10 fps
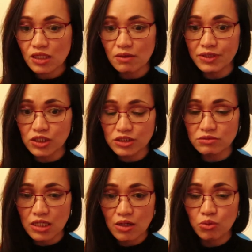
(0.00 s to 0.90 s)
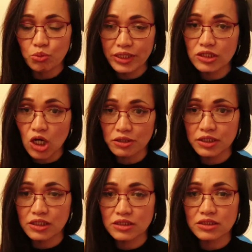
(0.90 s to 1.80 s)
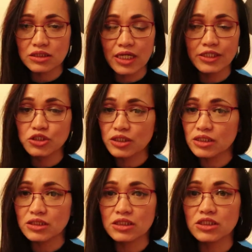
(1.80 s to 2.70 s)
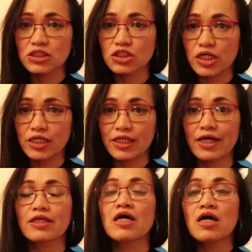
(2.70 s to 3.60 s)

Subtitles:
because we notice, and you can just check that,